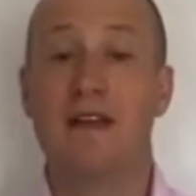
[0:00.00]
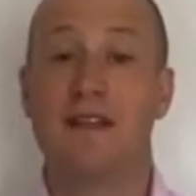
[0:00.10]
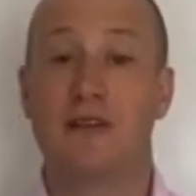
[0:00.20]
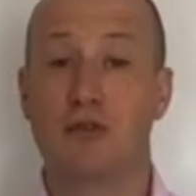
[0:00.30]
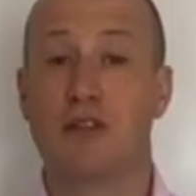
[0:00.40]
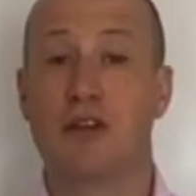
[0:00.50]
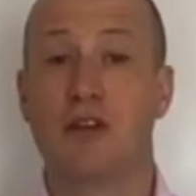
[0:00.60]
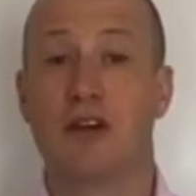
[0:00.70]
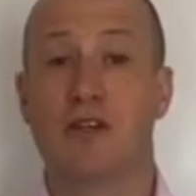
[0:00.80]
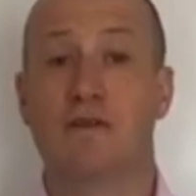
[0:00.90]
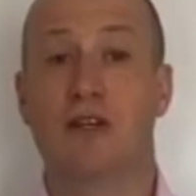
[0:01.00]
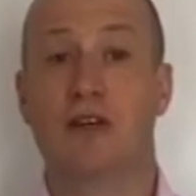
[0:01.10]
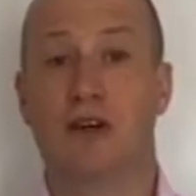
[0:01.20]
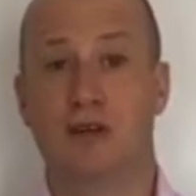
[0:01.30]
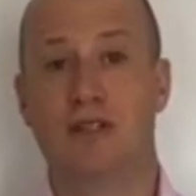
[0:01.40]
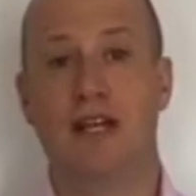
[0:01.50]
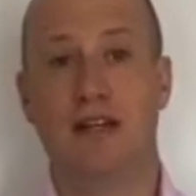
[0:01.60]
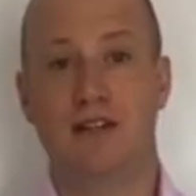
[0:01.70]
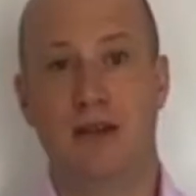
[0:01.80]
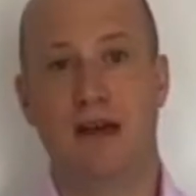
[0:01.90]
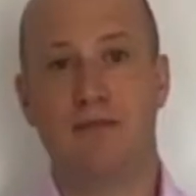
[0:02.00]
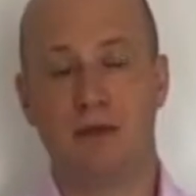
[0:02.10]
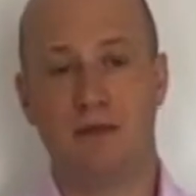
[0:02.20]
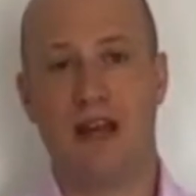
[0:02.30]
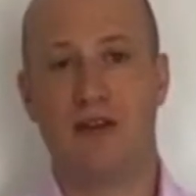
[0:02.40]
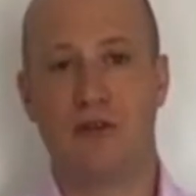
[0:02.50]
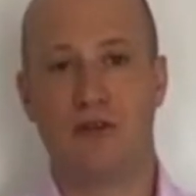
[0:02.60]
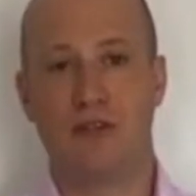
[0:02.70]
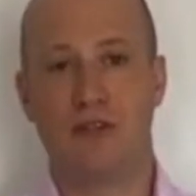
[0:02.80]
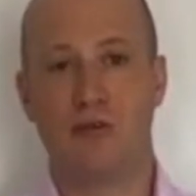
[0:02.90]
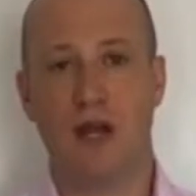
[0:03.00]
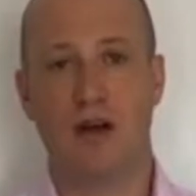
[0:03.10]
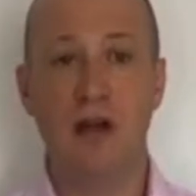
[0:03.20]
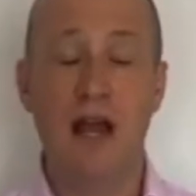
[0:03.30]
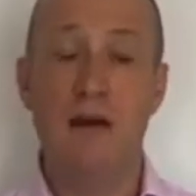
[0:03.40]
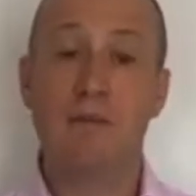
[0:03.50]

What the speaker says: That also goes for the contact you have with vendors as well.